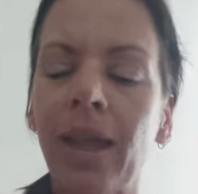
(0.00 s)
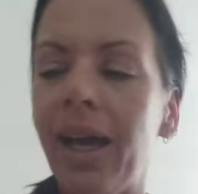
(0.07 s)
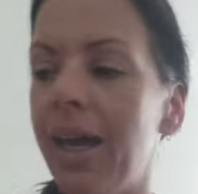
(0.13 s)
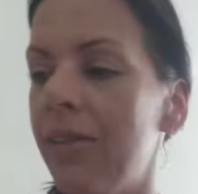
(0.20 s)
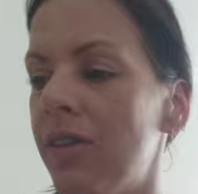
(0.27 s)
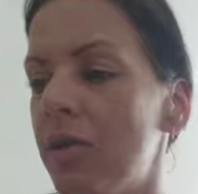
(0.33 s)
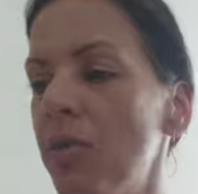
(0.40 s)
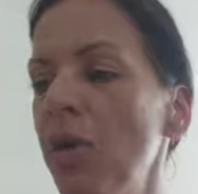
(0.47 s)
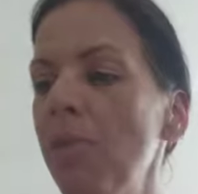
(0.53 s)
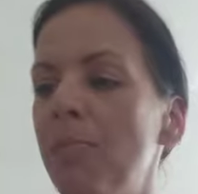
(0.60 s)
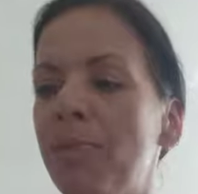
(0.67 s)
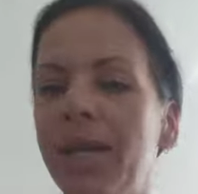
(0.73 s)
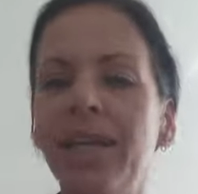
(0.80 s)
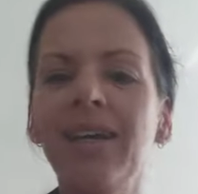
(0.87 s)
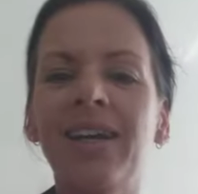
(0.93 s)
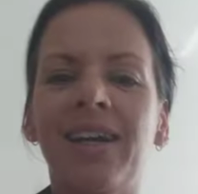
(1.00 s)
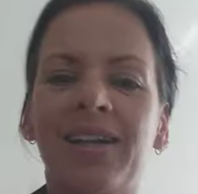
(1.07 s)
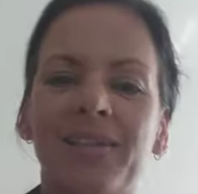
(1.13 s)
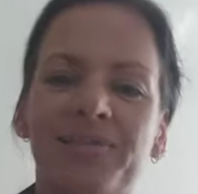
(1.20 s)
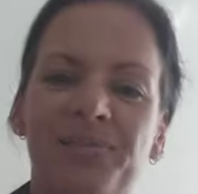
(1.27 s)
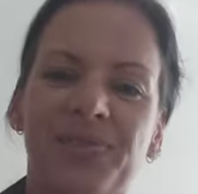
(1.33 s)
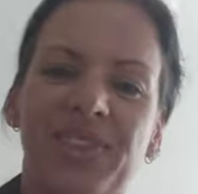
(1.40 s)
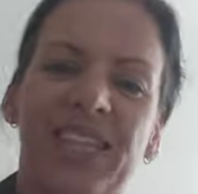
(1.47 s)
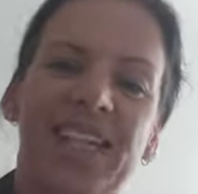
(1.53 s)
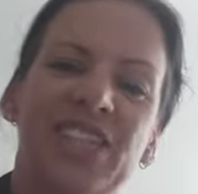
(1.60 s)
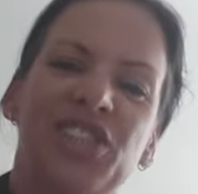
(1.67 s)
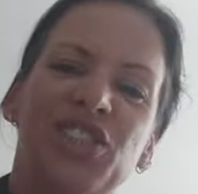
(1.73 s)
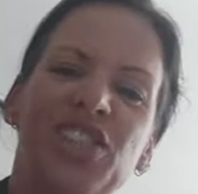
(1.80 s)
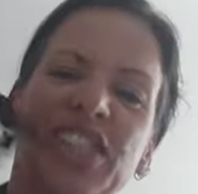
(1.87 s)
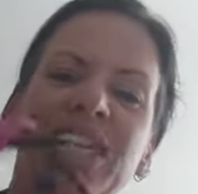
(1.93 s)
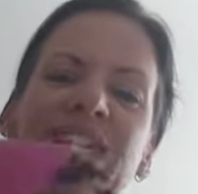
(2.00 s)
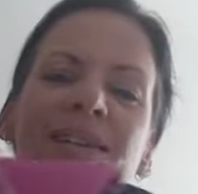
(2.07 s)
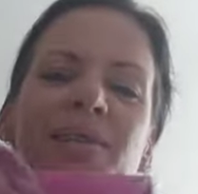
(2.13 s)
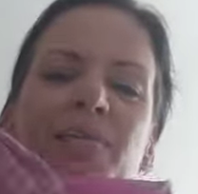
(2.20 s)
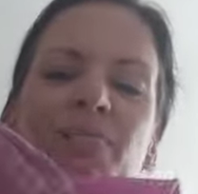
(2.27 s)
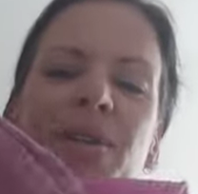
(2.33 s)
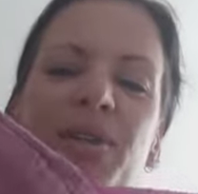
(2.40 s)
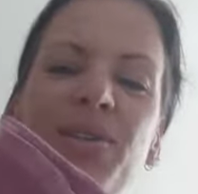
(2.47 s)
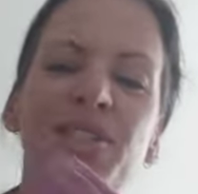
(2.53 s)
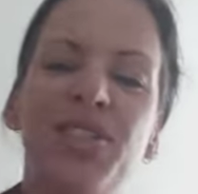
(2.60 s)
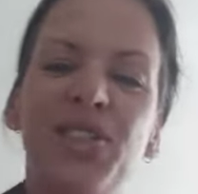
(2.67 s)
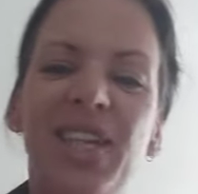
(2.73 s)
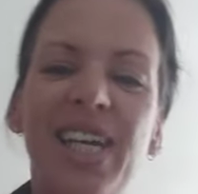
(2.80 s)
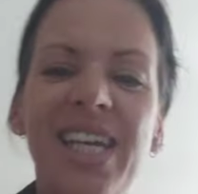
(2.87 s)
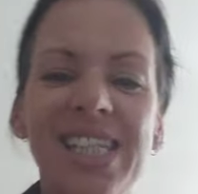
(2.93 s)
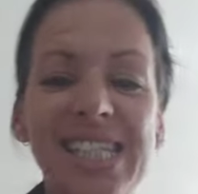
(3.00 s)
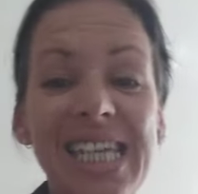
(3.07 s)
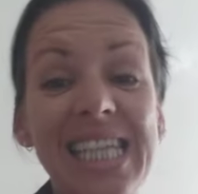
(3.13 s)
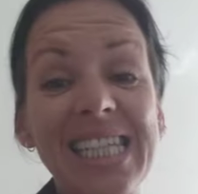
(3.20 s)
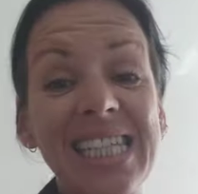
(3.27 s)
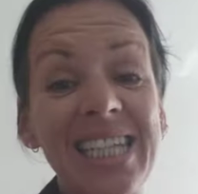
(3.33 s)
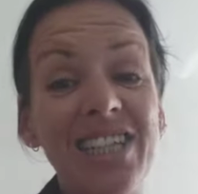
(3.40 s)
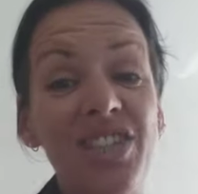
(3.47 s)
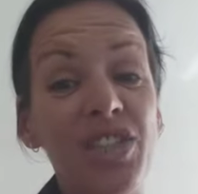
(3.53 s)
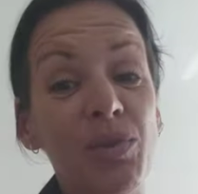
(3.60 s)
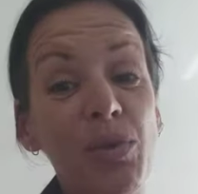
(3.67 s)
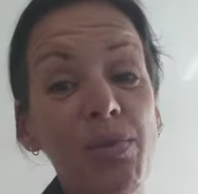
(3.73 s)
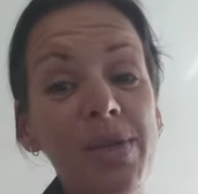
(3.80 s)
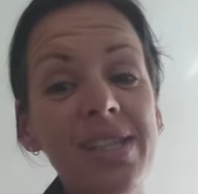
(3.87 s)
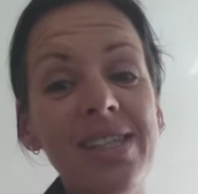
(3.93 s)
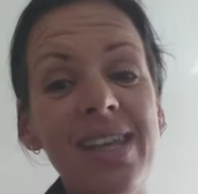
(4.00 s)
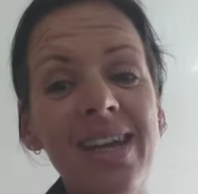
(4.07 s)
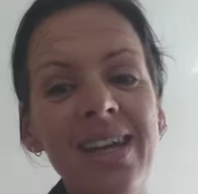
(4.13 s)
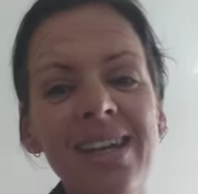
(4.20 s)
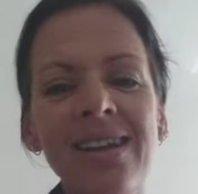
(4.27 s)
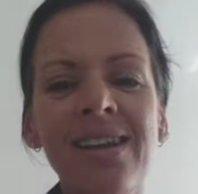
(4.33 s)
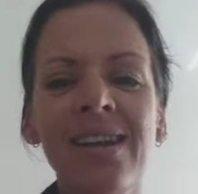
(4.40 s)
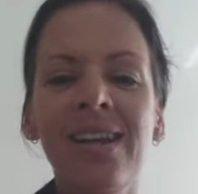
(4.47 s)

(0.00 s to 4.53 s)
And they're all pink, as you see, because today it's International Women's Day.